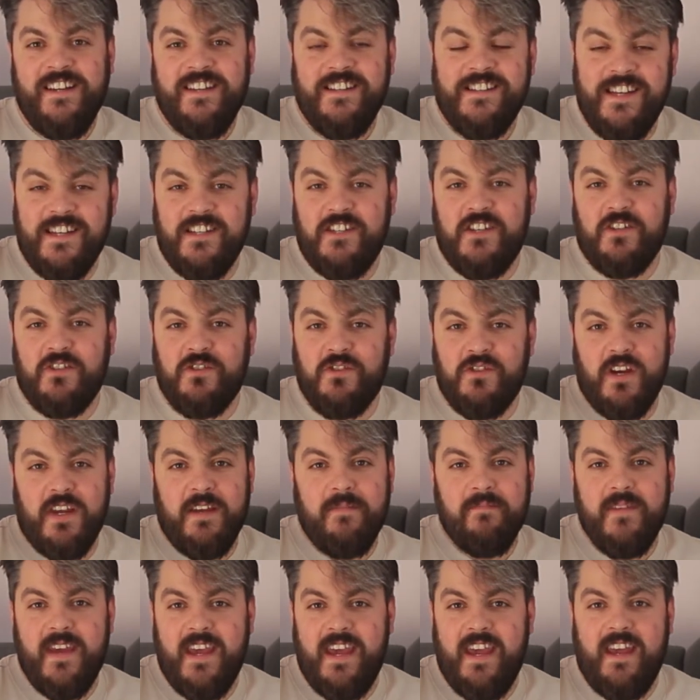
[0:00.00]
Teaching
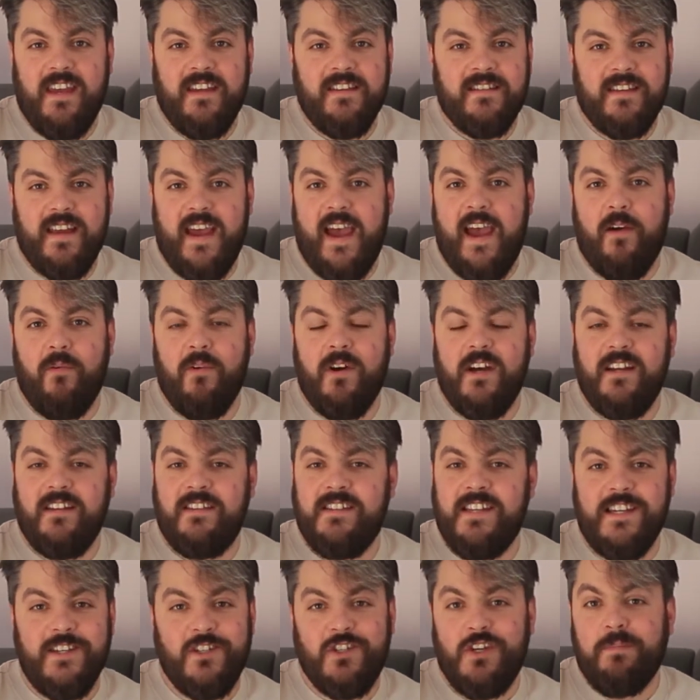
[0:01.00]
Stream is our
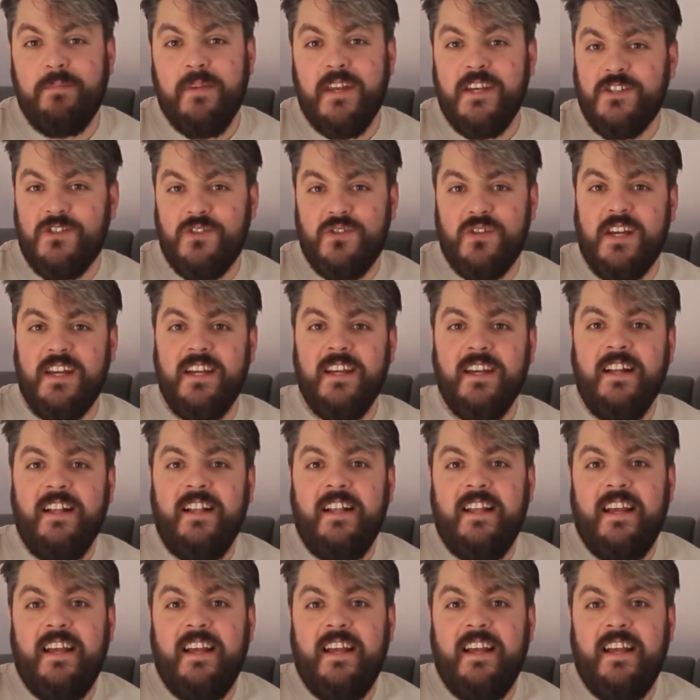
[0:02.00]
teaching ministry